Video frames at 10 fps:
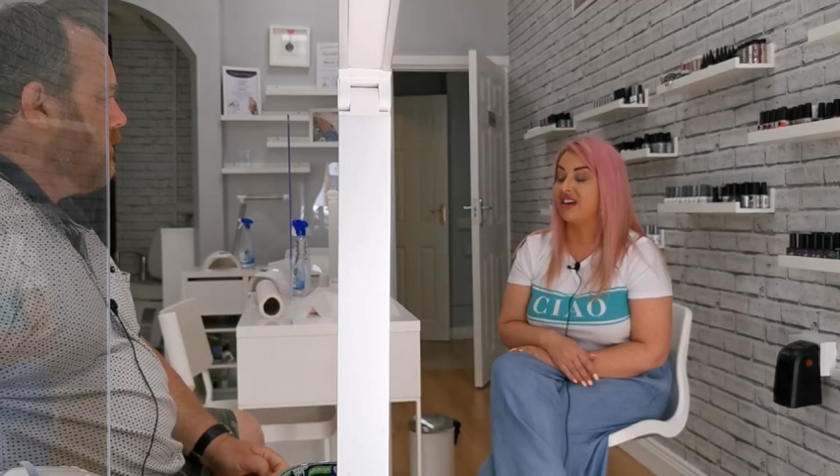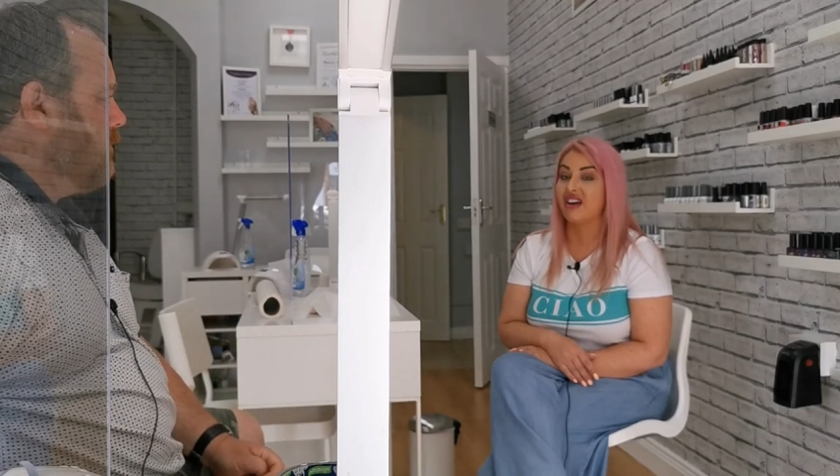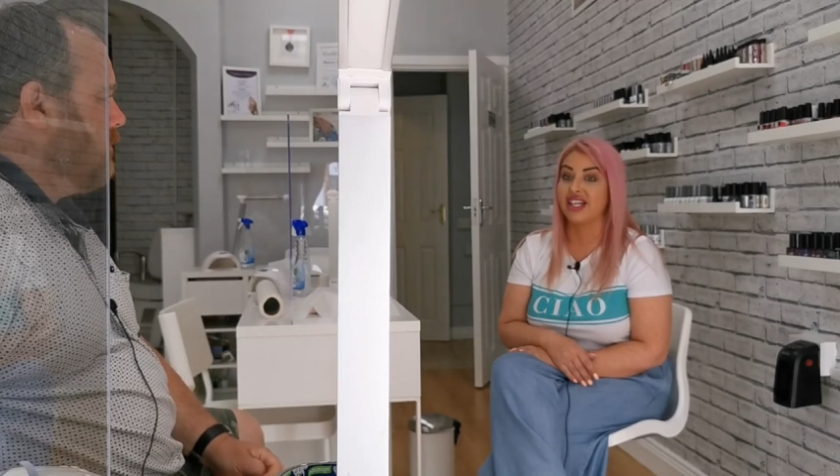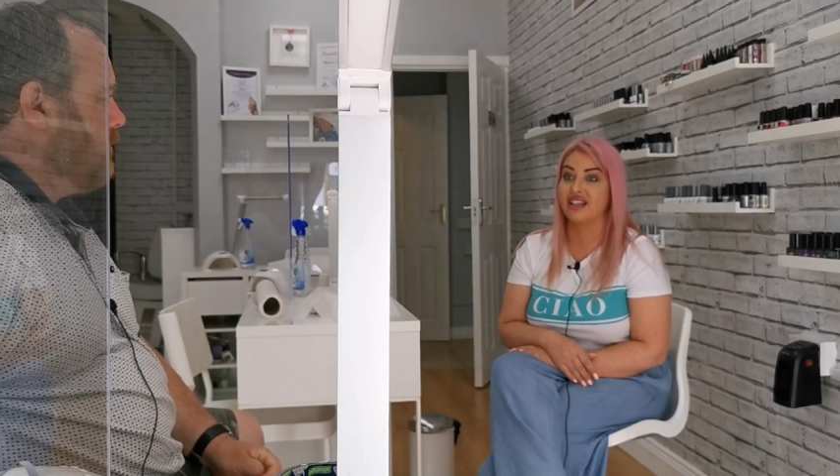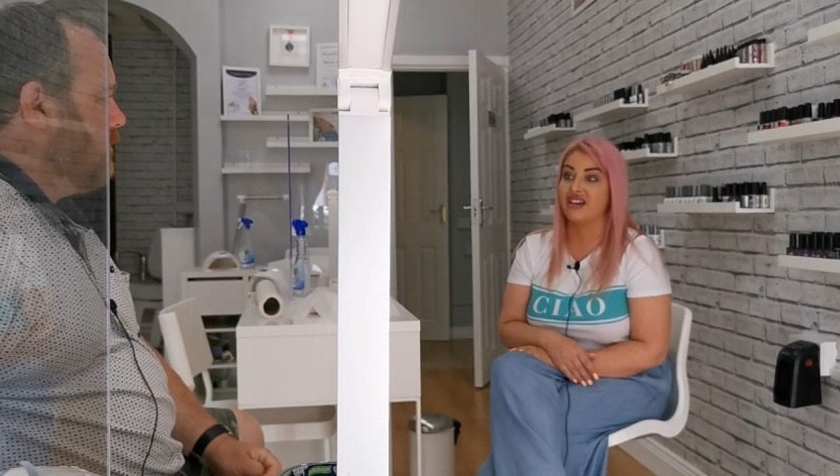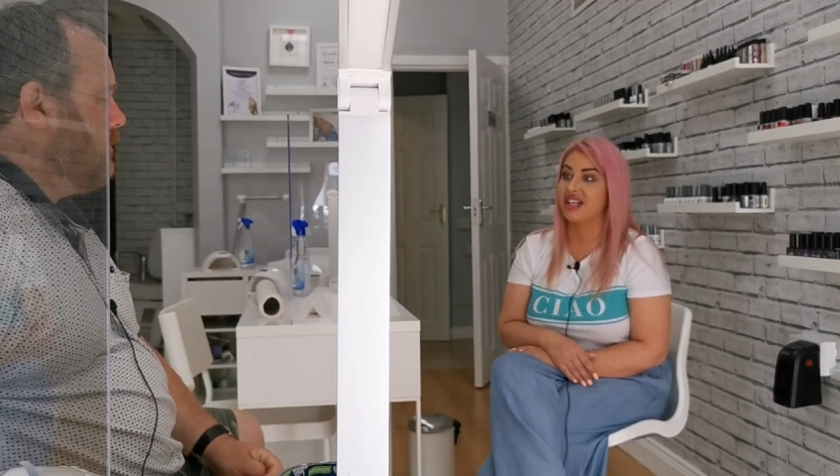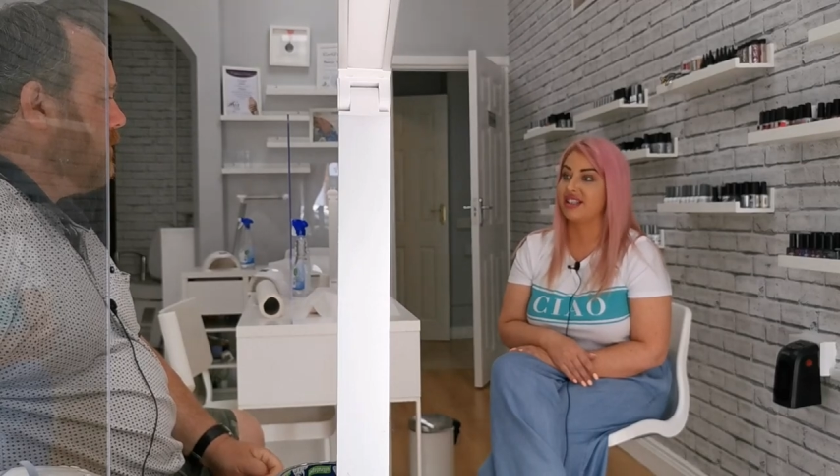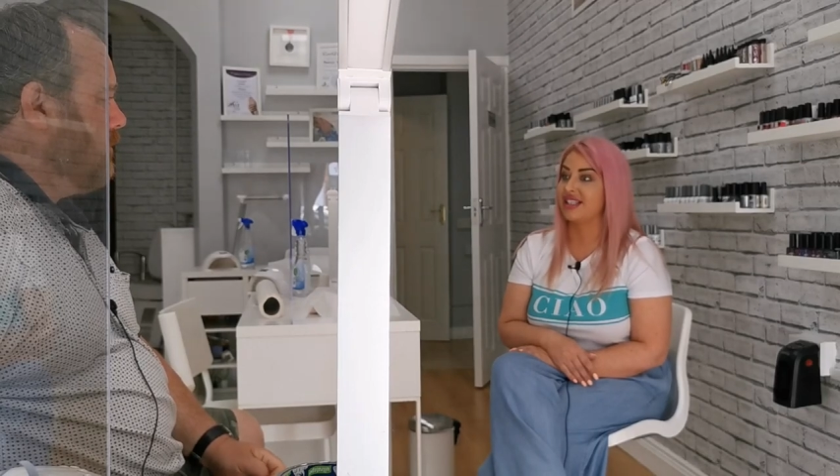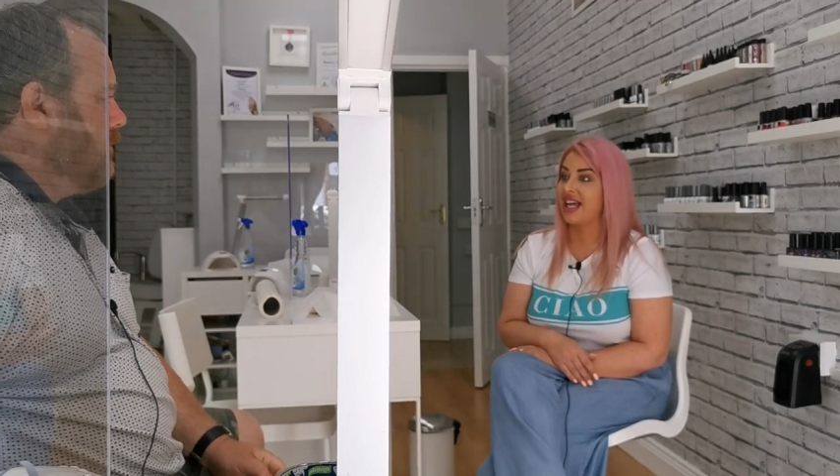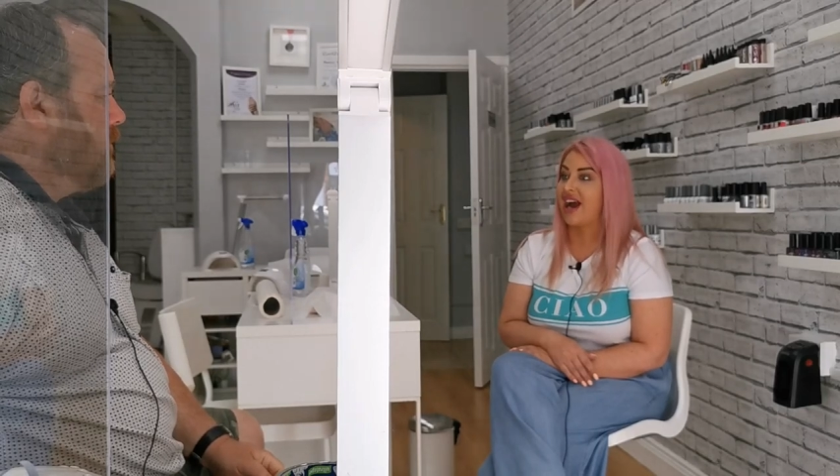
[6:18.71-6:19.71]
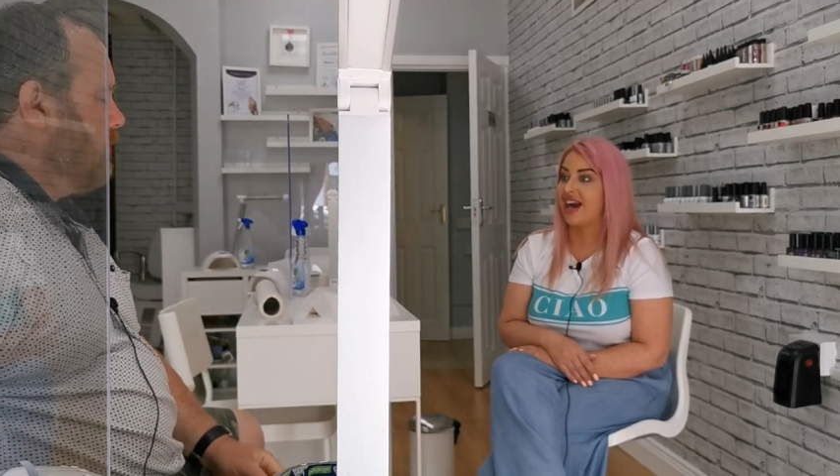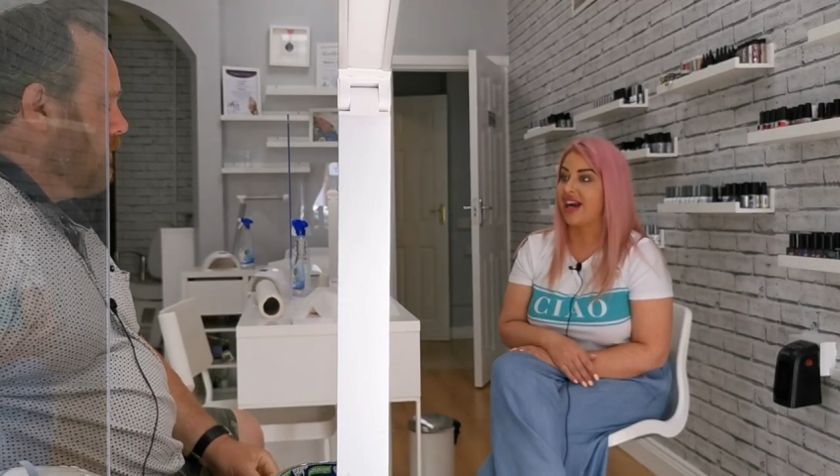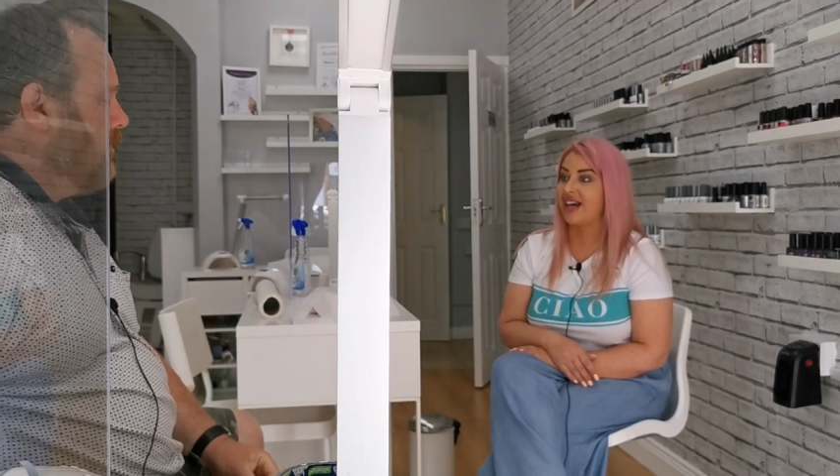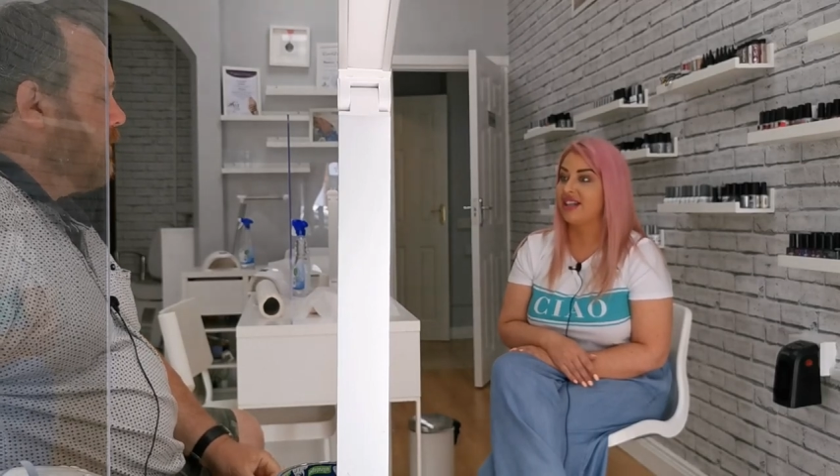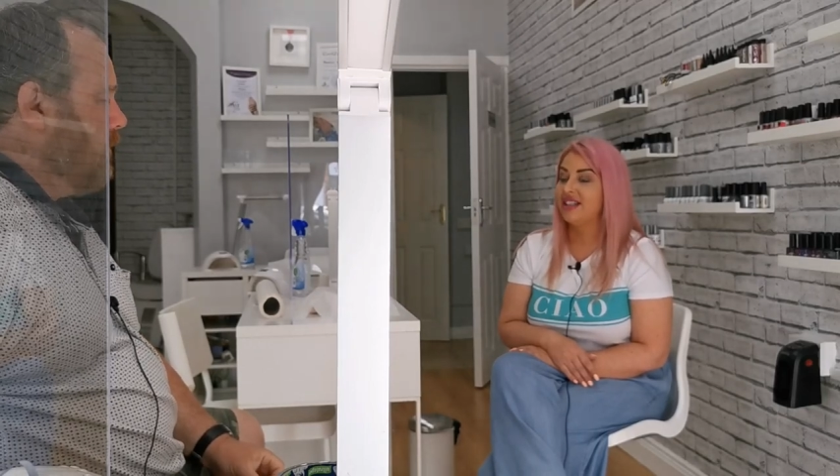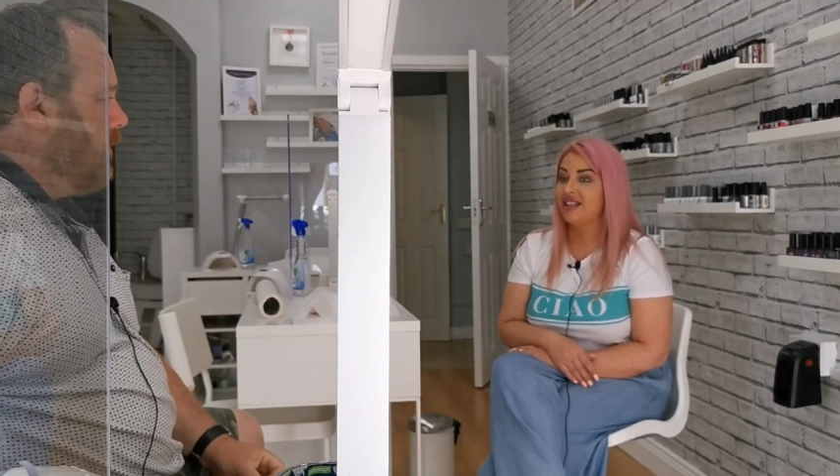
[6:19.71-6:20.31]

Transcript: guidelines are.